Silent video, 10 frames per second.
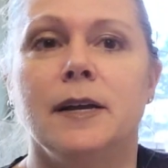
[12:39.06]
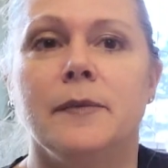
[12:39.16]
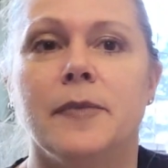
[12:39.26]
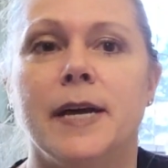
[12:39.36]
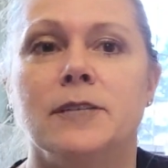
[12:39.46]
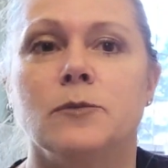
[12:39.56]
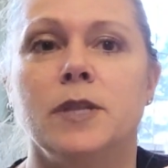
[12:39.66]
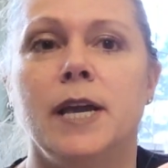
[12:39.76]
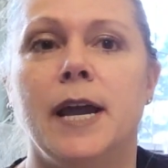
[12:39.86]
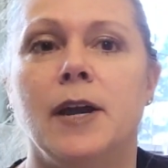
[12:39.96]
That's where
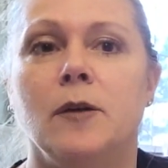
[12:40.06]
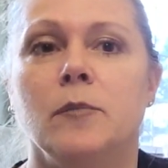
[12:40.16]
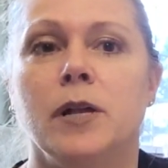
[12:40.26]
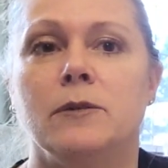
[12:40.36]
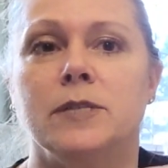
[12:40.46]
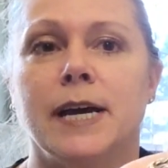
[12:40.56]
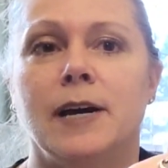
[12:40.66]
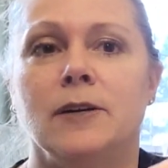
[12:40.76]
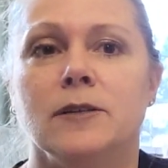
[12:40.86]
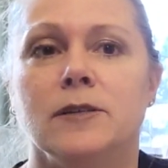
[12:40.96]
the air blows
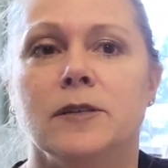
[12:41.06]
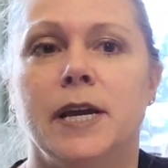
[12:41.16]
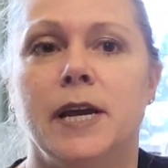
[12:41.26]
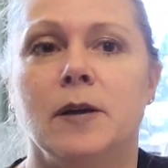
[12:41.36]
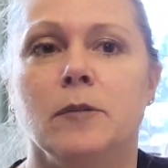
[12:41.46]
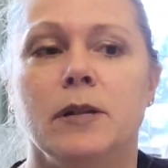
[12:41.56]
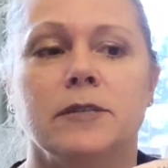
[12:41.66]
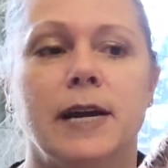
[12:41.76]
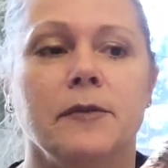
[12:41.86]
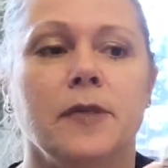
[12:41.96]
out. So the air
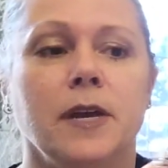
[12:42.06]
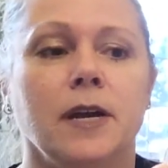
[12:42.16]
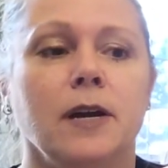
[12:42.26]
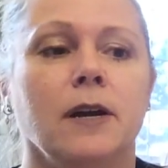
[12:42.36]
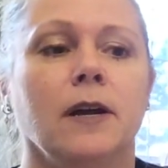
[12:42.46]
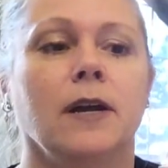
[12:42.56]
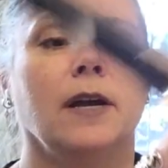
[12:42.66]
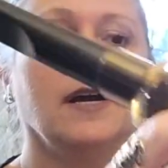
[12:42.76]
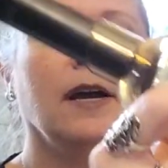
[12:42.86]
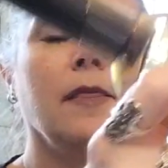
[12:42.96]
blows out there,
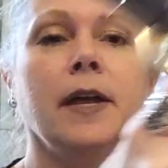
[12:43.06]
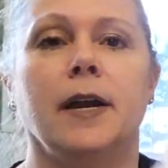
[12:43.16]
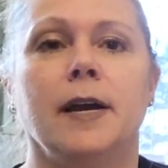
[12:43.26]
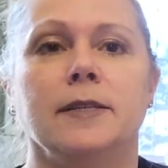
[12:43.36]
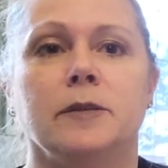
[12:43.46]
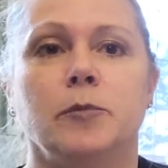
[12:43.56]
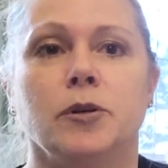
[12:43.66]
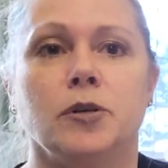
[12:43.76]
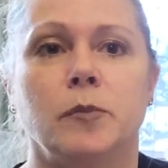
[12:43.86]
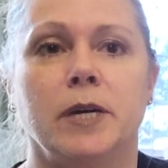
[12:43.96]
and then it has a
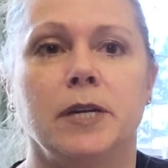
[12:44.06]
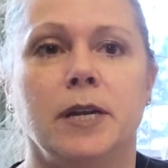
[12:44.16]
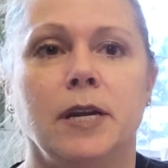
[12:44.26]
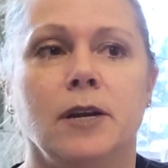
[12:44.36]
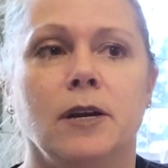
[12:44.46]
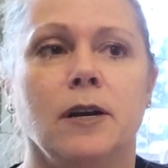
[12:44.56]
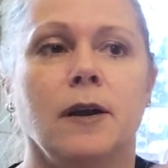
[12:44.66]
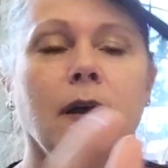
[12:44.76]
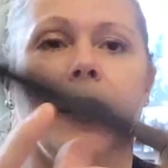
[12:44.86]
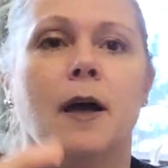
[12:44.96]
push button here.
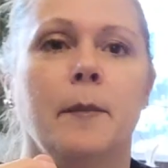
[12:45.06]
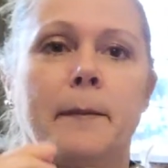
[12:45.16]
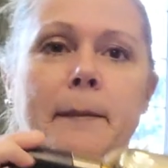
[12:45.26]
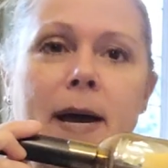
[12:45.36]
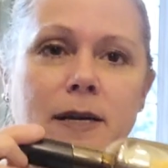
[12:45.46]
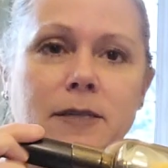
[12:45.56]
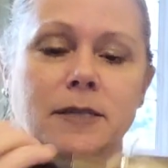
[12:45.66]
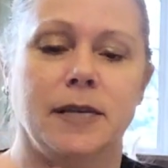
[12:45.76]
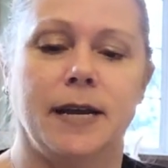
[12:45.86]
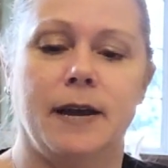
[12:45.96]

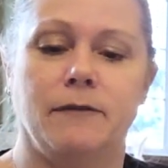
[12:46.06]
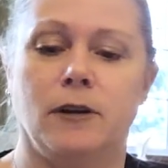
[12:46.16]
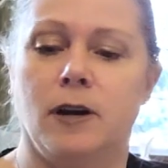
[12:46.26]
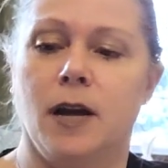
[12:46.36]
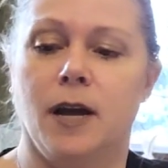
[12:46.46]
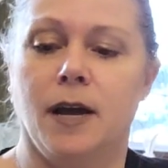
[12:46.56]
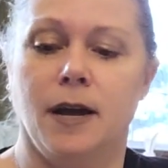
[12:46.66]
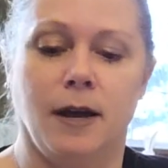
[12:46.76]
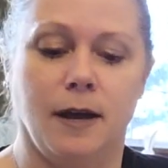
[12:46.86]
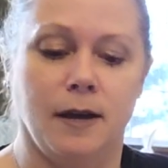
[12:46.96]
Best thing ever.
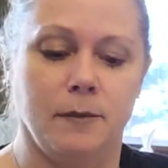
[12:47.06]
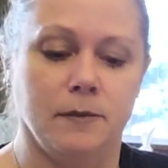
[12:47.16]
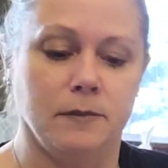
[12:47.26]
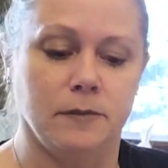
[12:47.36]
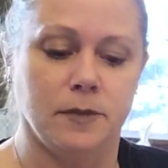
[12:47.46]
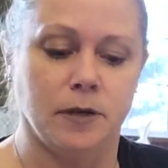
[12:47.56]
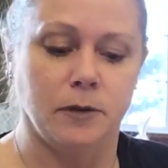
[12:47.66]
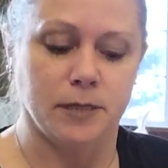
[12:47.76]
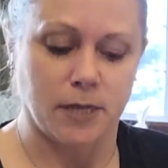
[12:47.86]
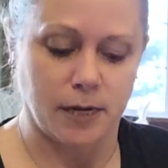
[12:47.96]
I'm so
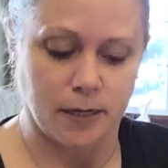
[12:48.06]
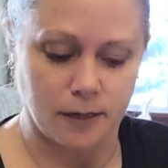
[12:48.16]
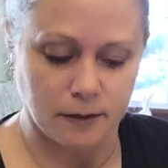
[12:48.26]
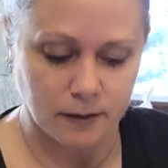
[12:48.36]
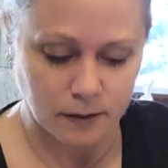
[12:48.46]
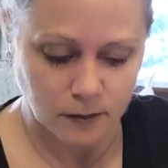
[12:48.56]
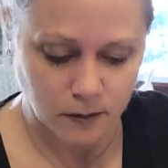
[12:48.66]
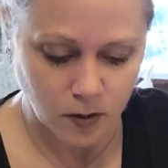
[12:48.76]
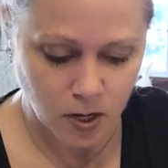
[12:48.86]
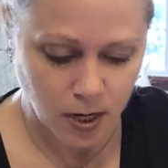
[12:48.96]
excited.
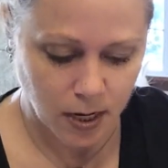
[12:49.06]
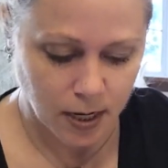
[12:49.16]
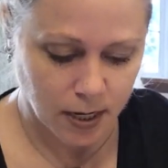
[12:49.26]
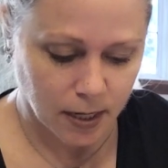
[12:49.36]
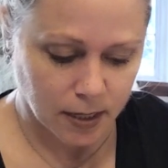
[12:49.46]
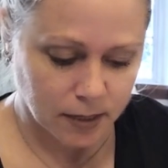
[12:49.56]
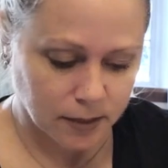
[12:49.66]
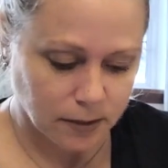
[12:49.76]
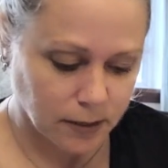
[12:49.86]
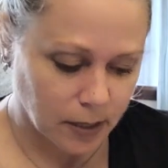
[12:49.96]

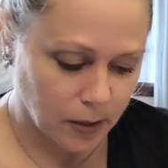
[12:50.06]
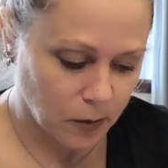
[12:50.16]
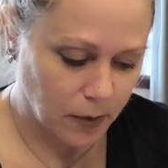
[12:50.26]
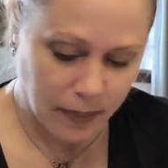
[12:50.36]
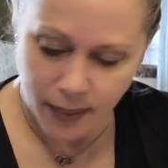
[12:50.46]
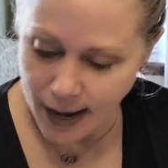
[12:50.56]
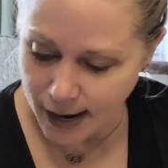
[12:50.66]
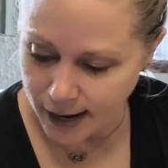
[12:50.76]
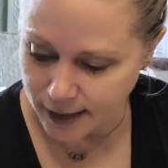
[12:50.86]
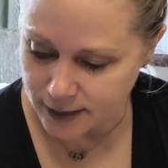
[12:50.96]
So
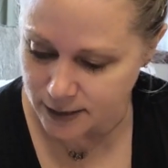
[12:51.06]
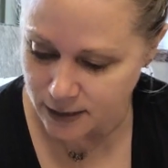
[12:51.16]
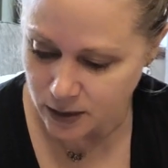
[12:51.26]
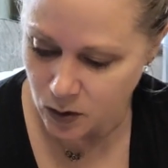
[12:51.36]
that,